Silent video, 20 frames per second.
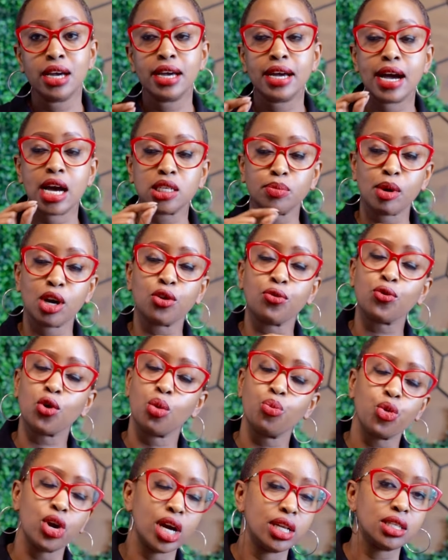as part of
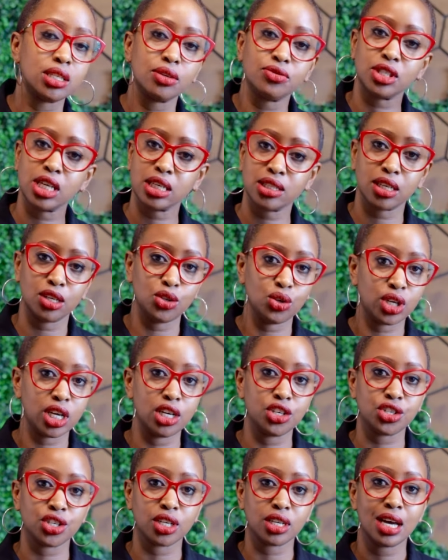comprehensive sex
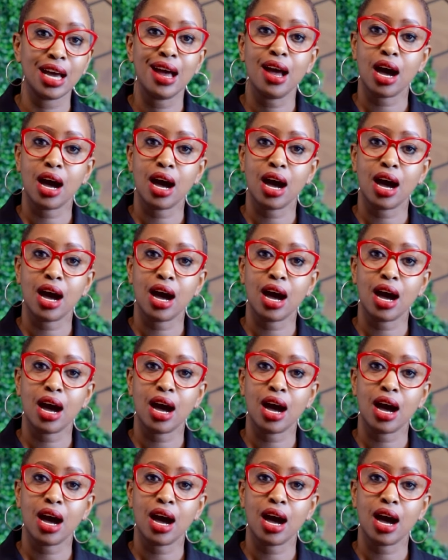education.